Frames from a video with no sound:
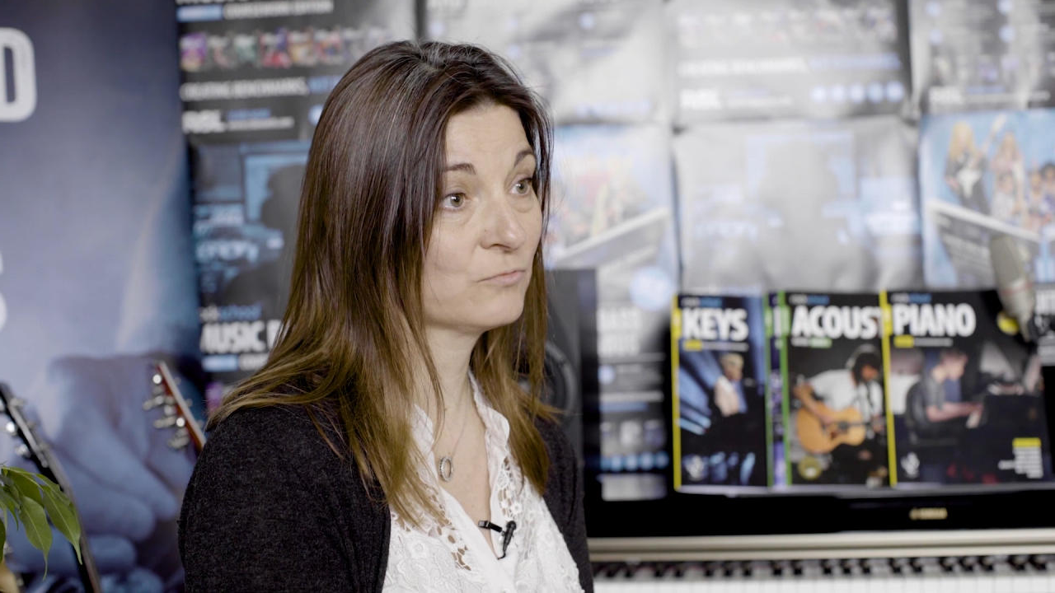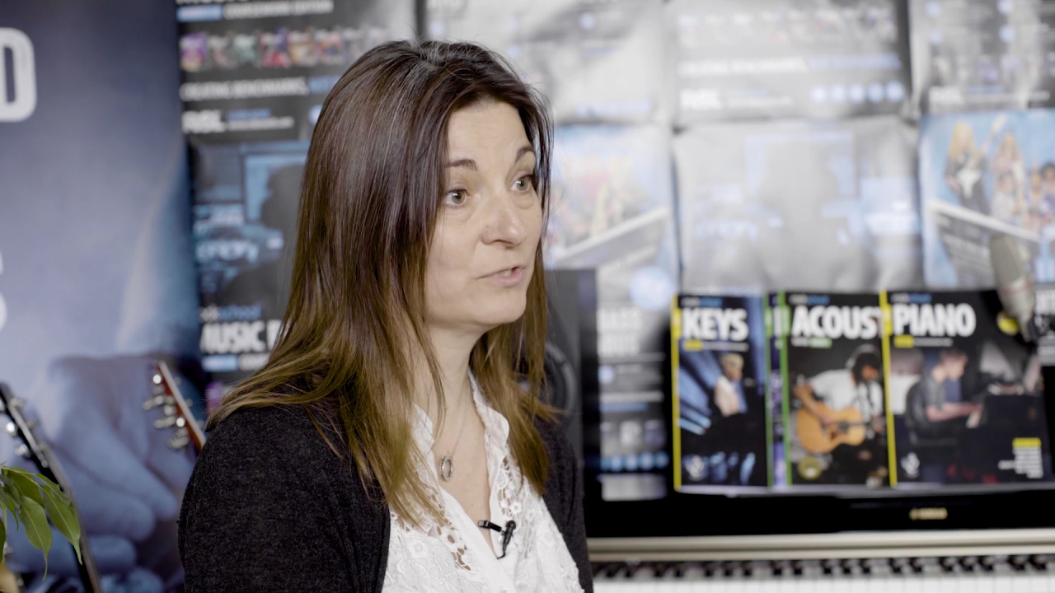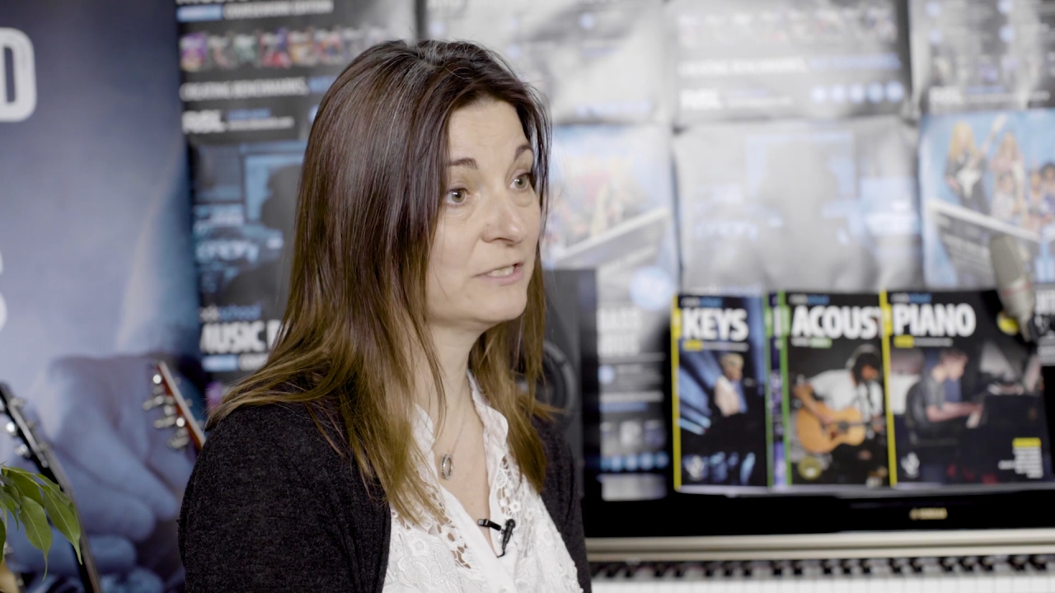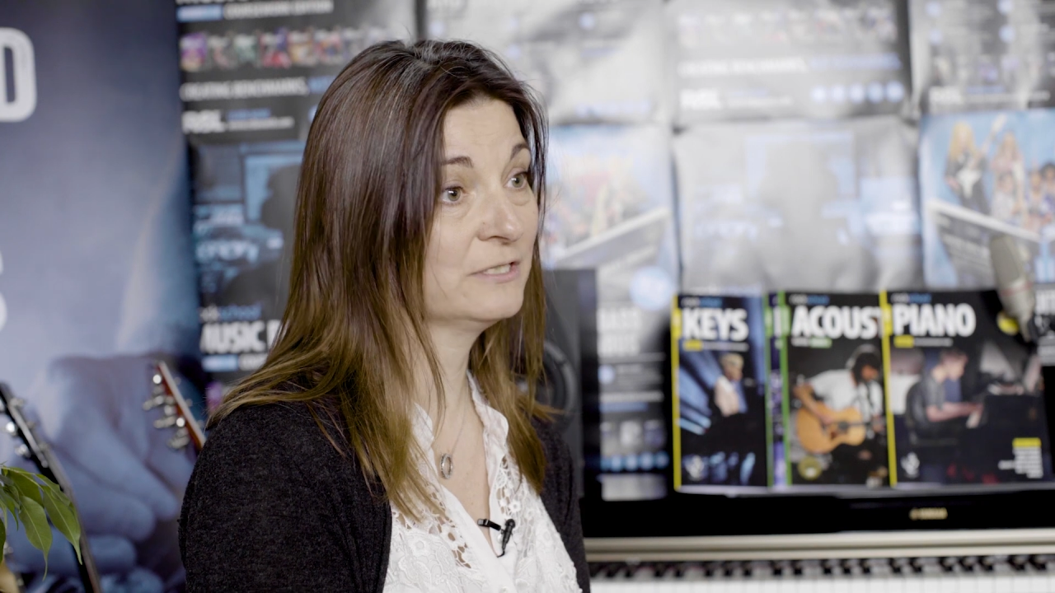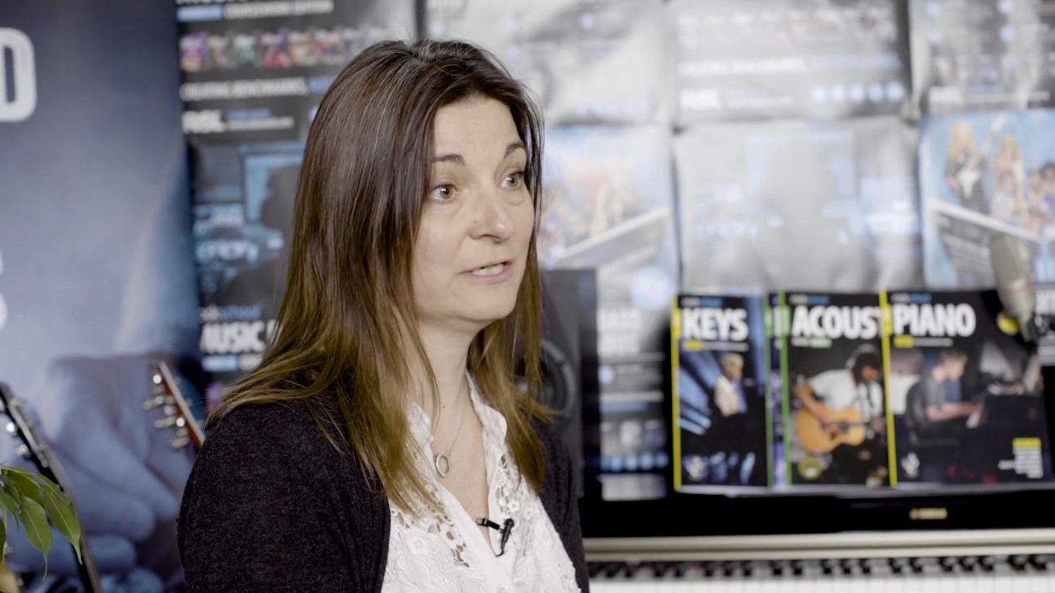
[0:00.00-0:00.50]

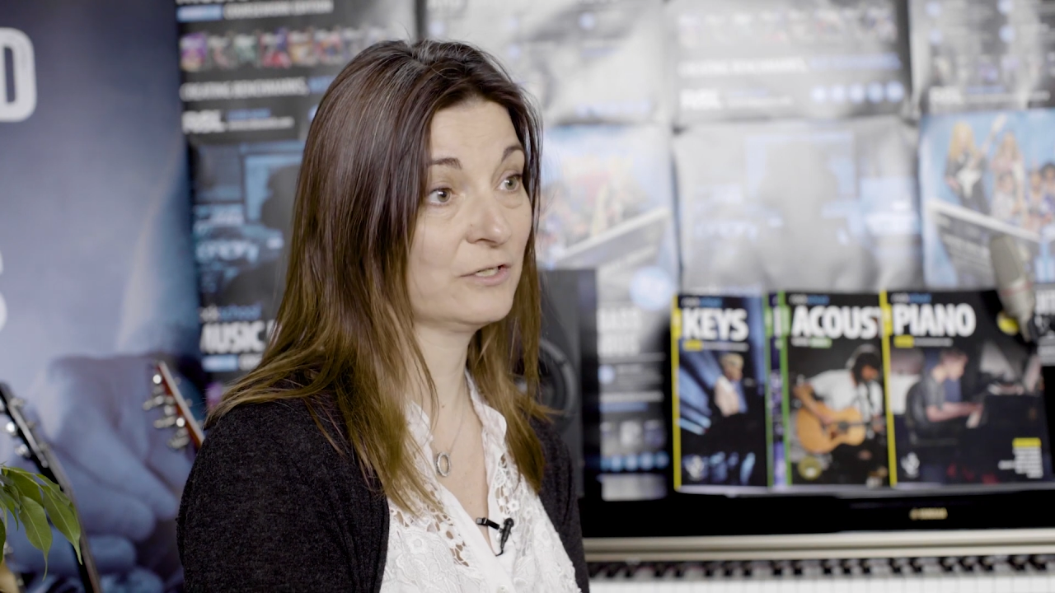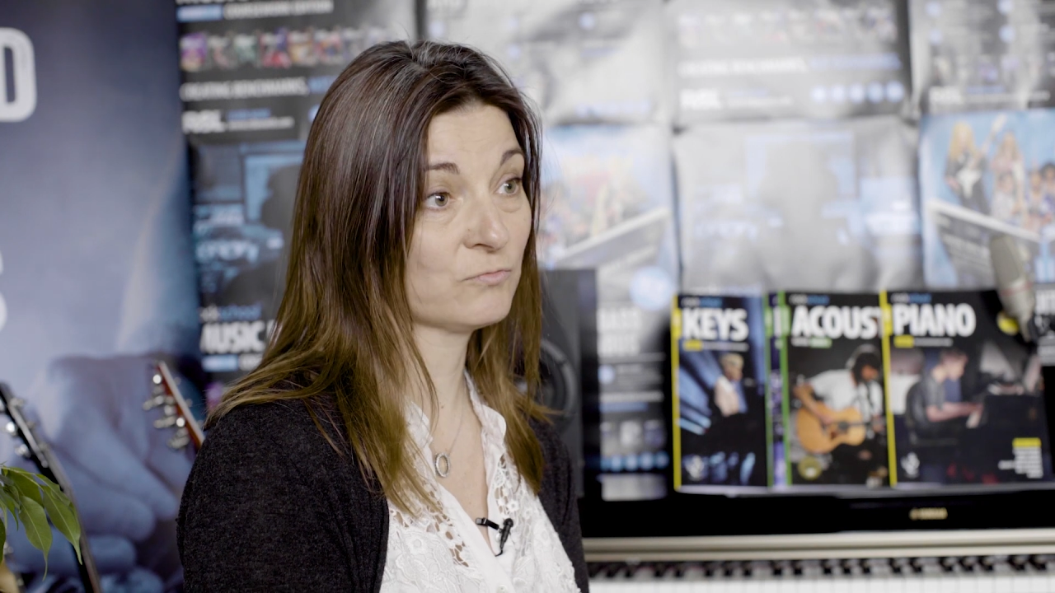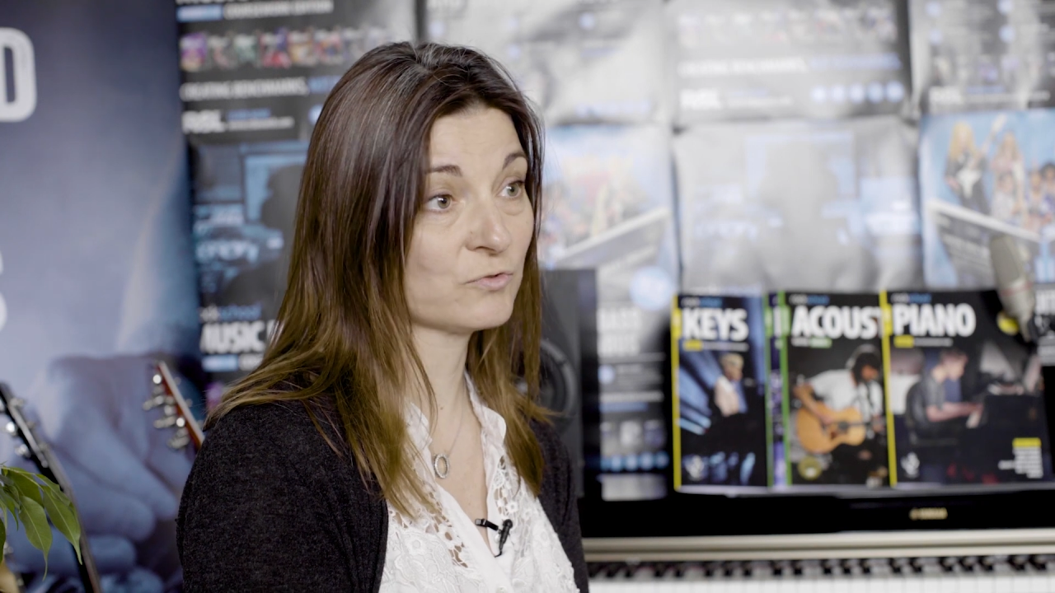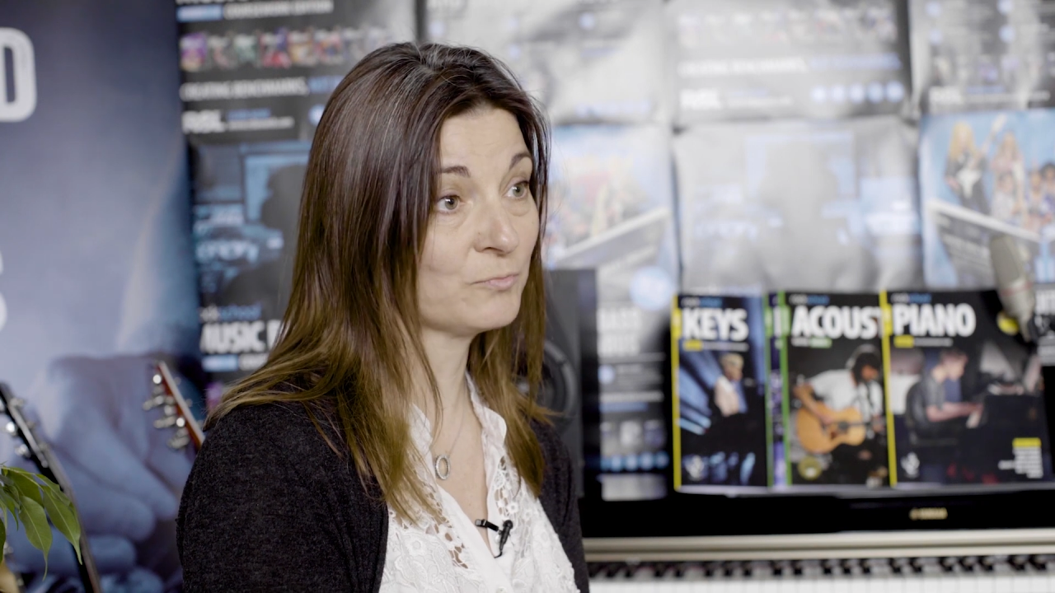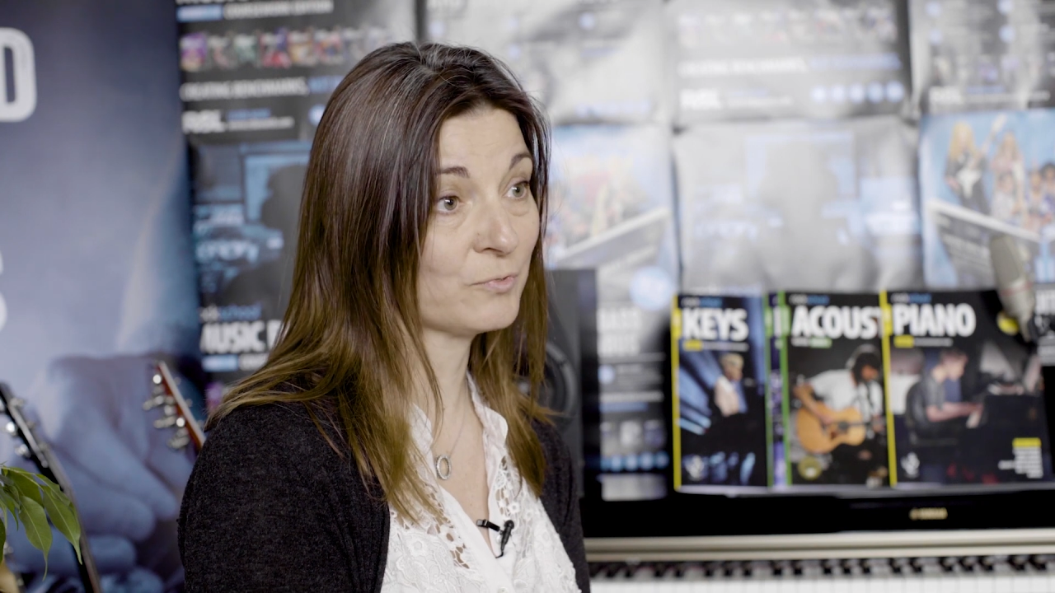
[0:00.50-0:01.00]
read the
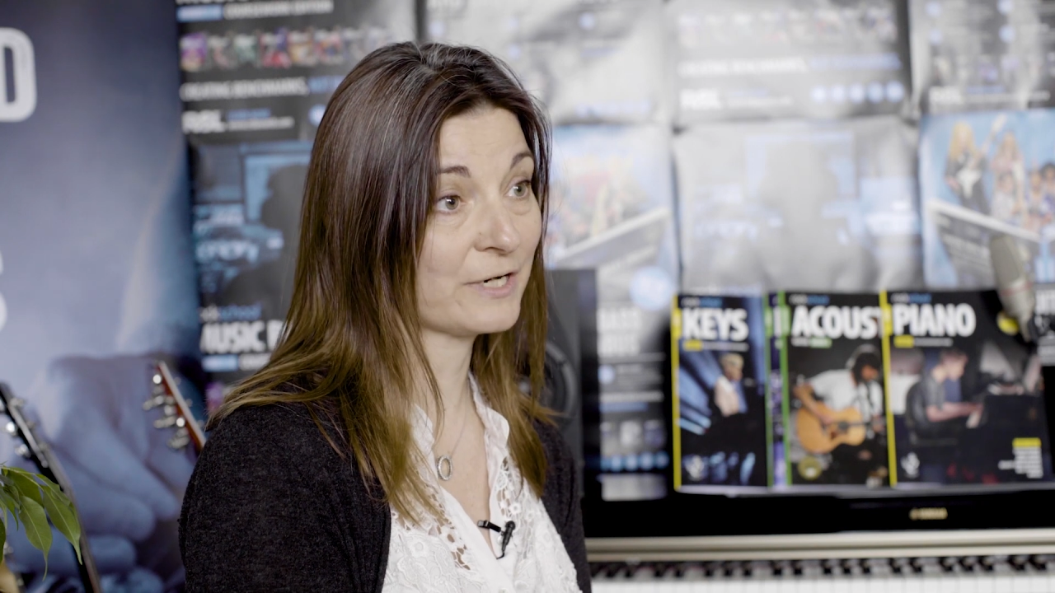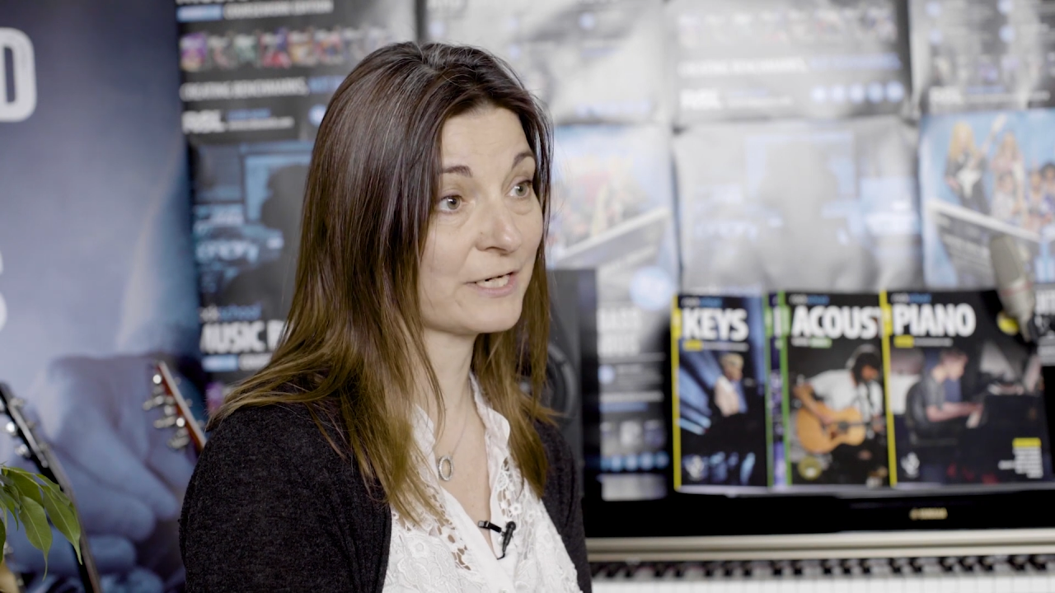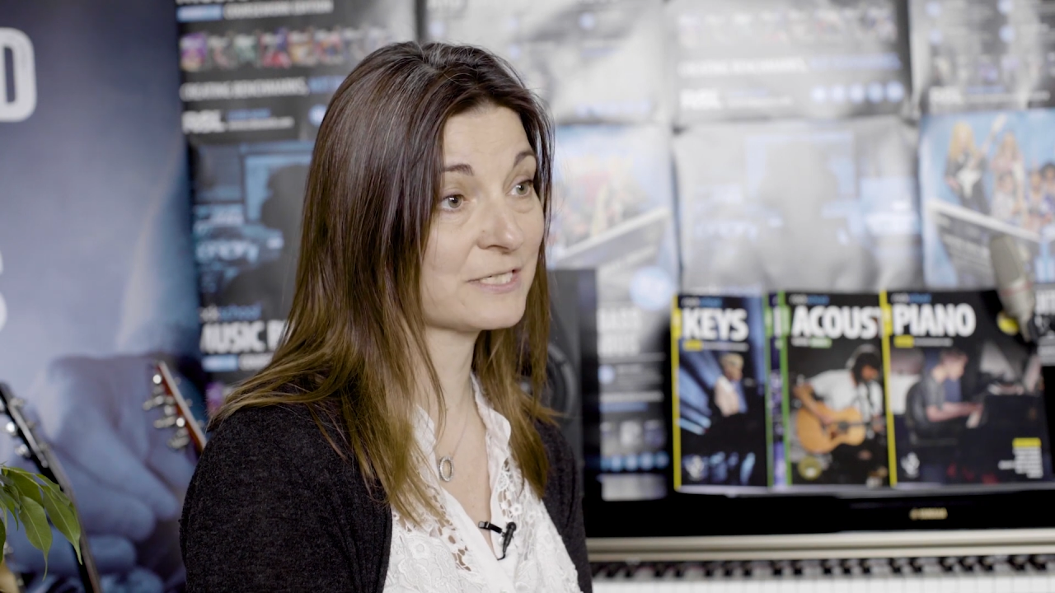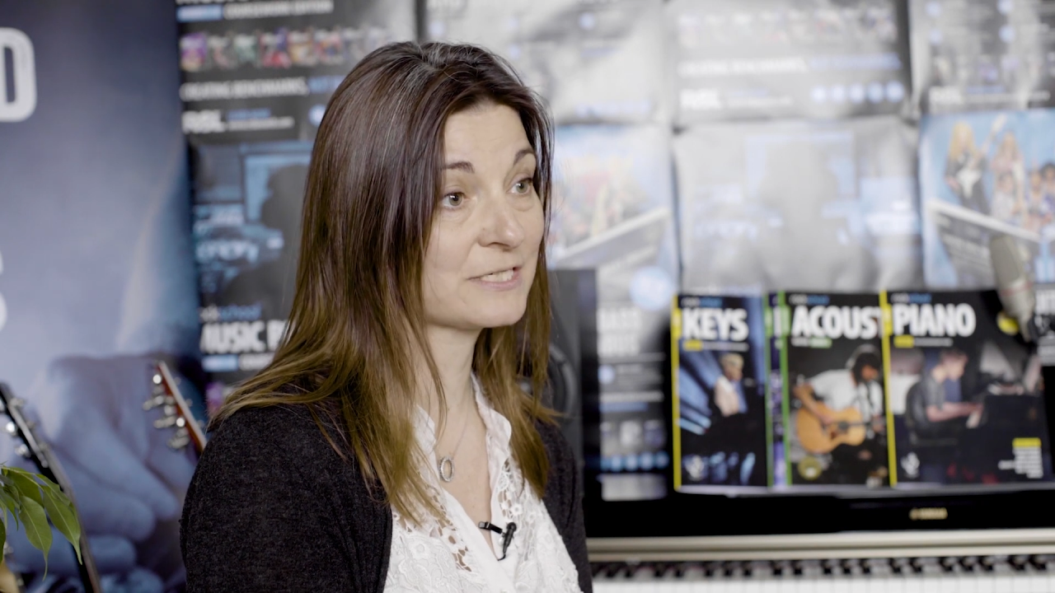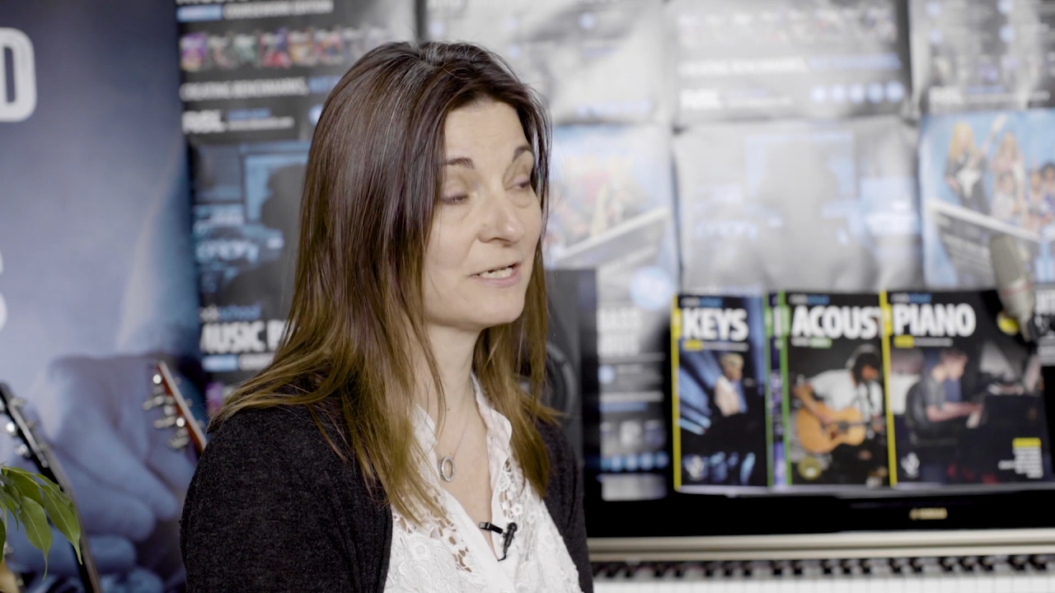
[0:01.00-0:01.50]
little
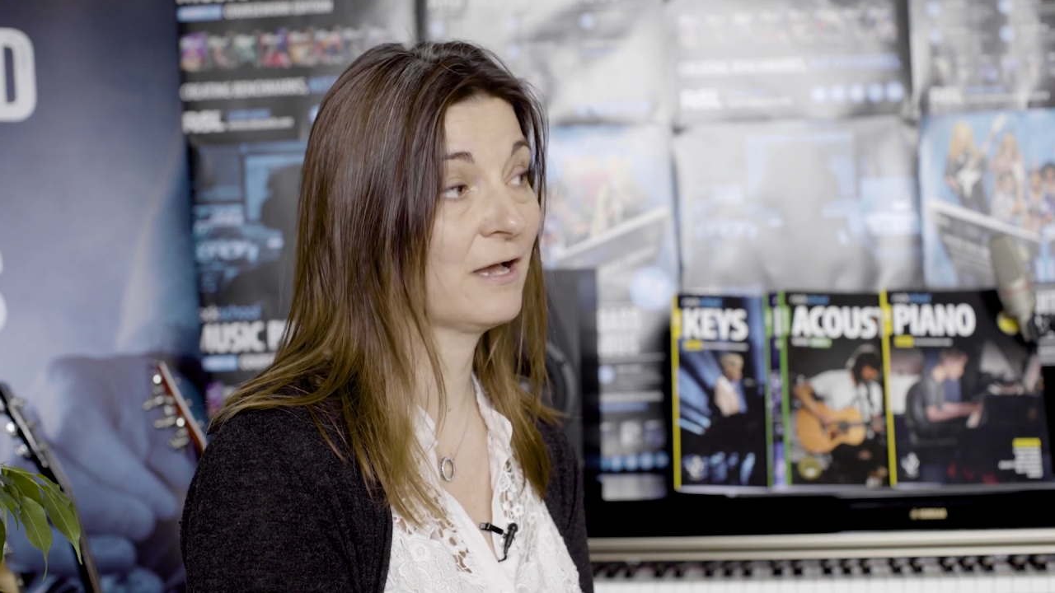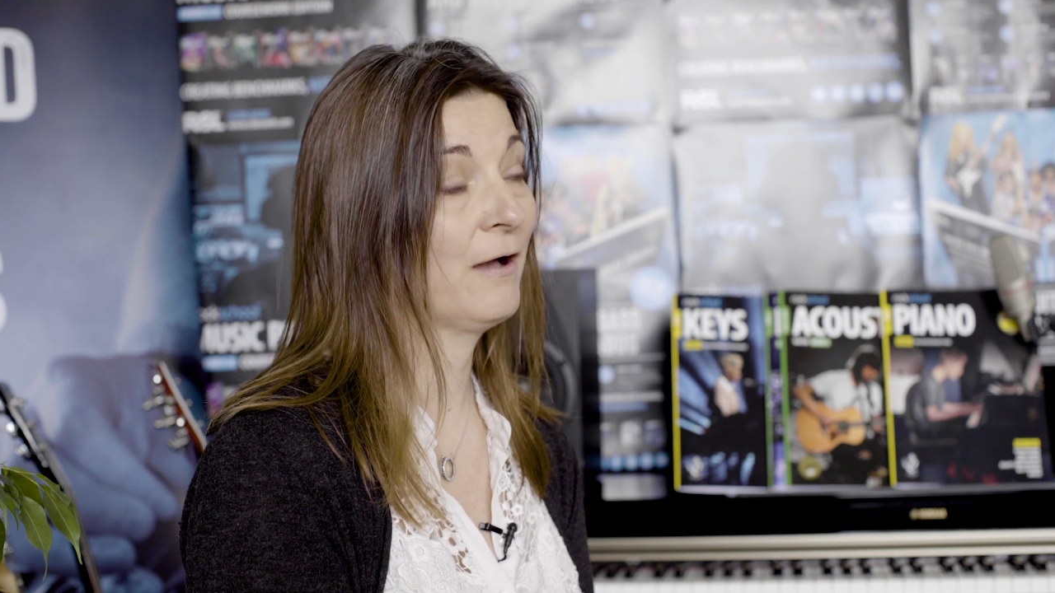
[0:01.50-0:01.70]
rubrics.